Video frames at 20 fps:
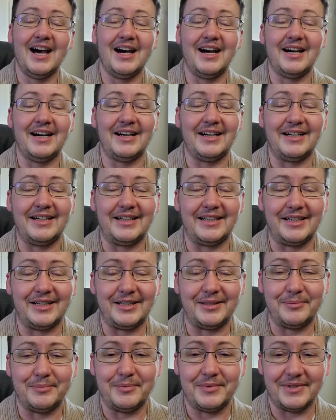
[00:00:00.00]

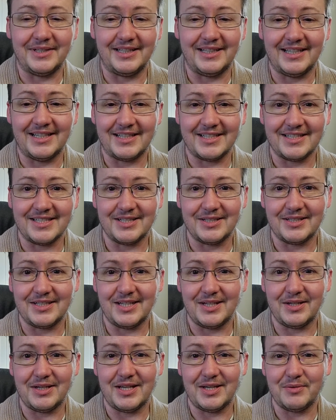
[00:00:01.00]
Uh, but yes, he,
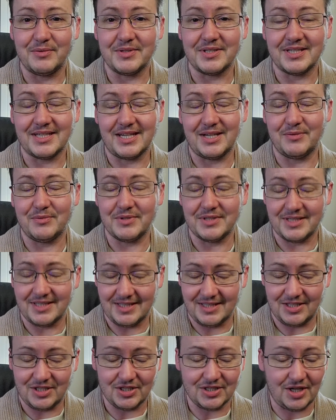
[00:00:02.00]
he he was he was
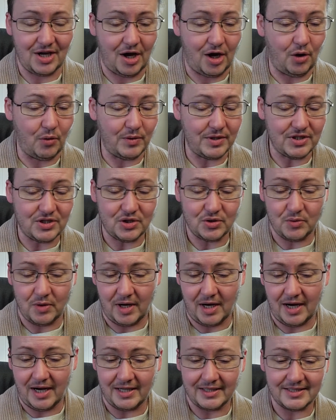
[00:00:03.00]
just always too
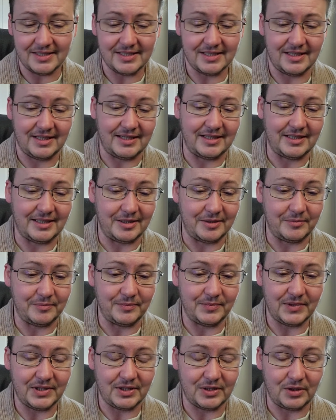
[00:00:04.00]
hot.
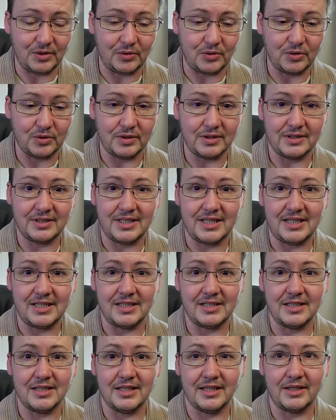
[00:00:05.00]
Um, you know.
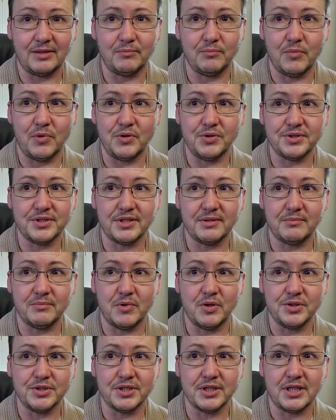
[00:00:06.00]
Needed like most
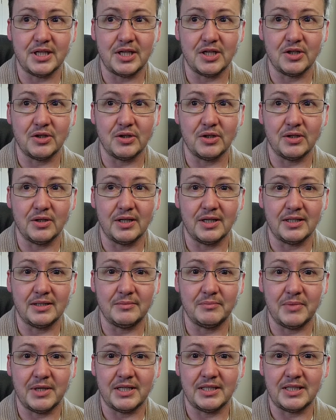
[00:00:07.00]
most of the year
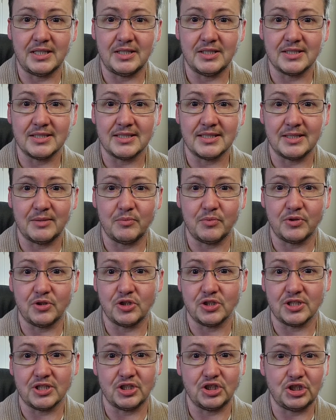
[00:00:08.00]
in bed, he'd sleep with
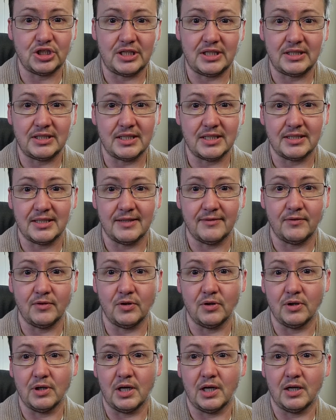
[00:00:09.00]
just a sheet and
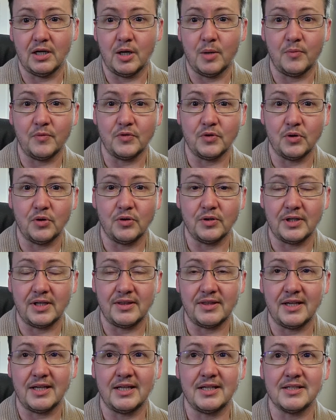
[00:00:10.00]
never a comforter or
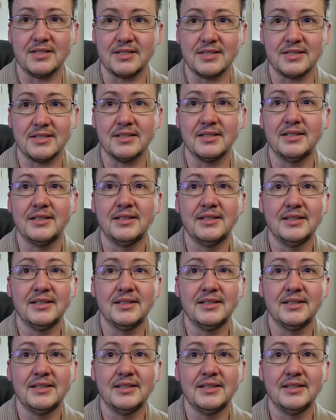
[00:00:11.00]
anything, because